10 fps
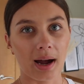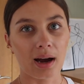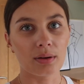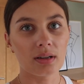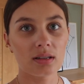
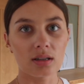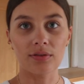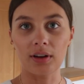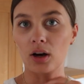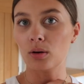hours to
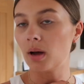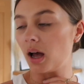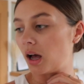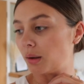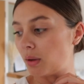film
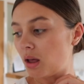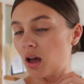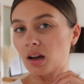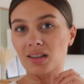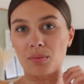
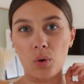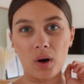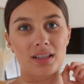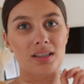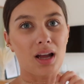because I'm
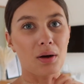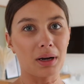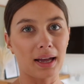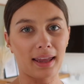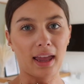quite slow
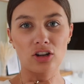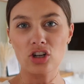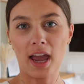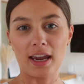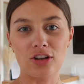at like getting
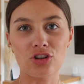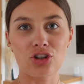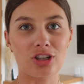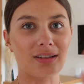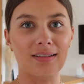
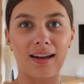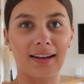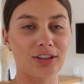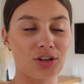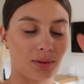changed and
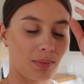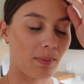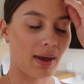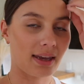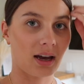like doing my
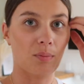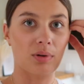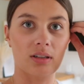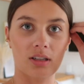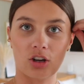makeup
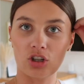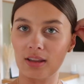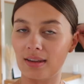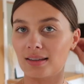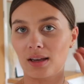and
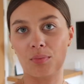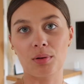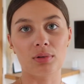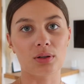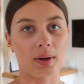touching things up
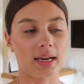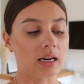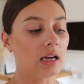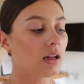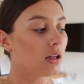in between.